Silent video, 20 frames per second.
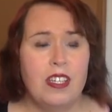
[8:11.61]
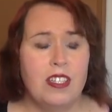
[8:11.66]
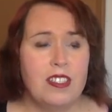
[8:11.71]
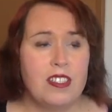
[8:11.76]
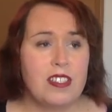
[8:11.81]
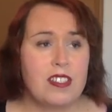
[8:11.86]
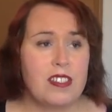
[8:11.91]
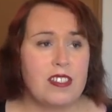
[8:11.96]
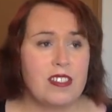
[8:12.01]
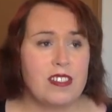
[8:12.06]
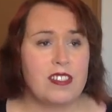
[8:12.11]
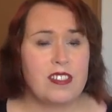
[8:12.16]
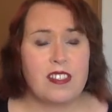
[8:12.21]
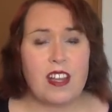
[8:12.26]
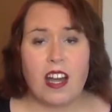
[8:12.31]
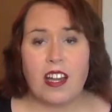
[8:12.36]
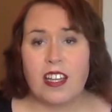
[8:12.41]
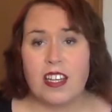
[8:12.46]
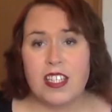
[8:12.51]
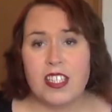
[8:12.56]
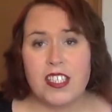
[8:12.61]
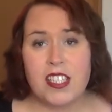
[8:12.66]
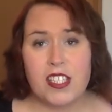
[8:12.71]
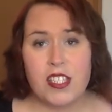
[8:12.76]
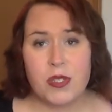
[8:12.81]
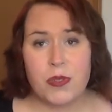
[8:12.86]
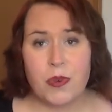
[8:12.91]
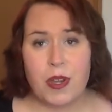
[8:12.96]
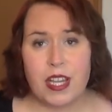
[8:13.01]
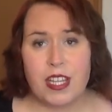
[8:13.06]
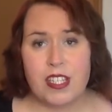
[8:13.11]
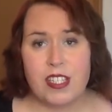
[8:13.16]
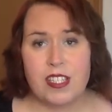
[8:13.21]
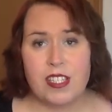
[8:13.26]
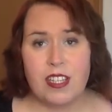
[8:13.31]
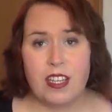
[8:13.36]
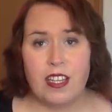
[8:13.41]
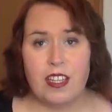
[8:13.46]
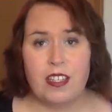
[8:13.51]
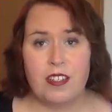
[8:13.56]
stuck in a
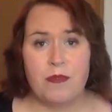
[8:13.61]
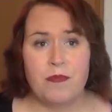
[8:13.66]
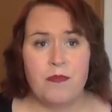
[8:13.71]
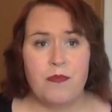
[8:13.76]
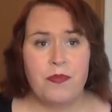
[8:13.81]
situation,